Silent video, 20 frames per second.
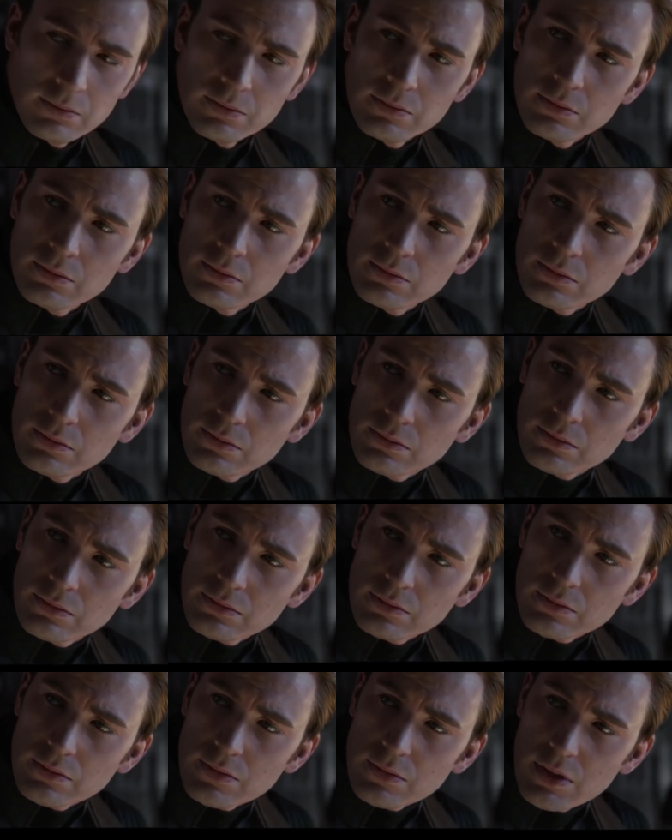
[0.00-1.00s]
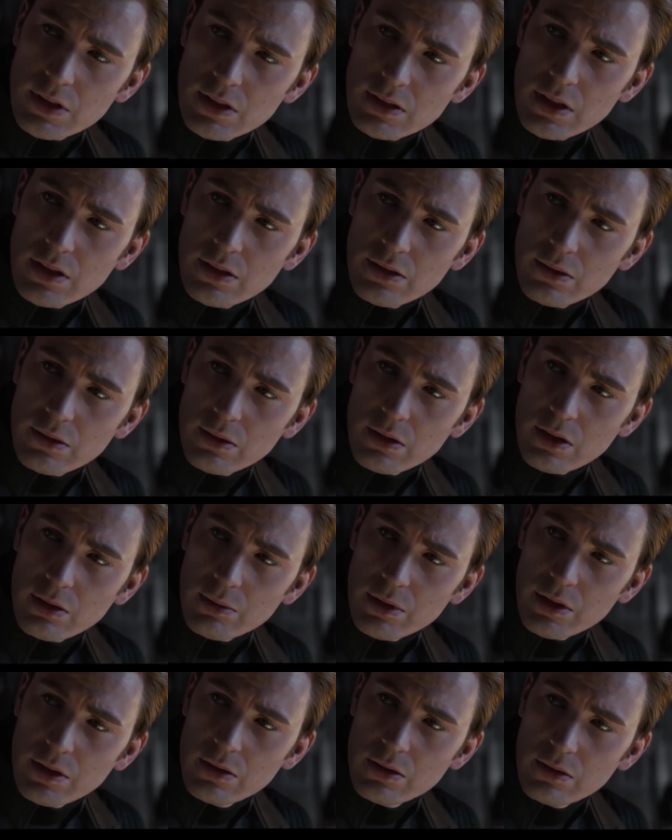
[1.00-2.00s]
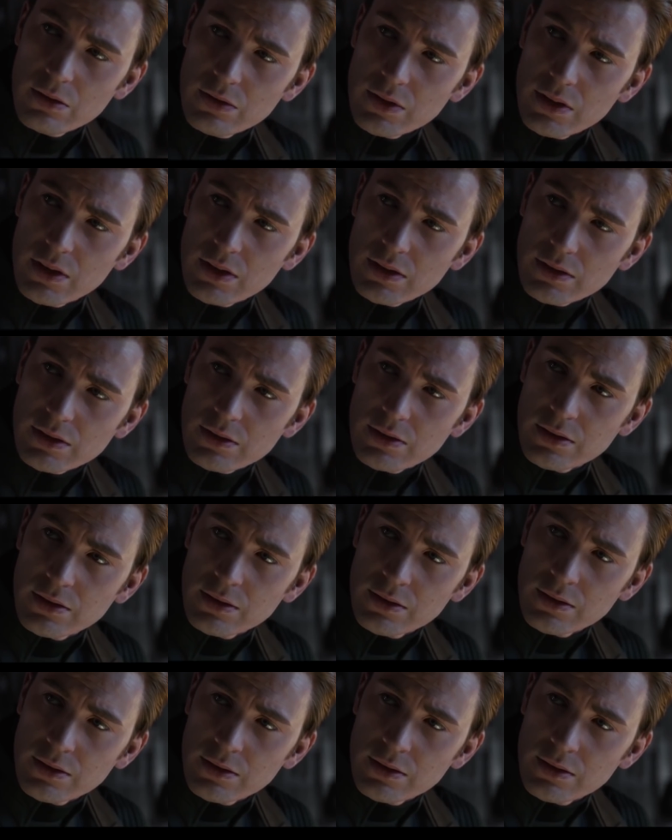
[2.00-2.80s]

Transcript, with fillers: spin a new marketing tactic in here.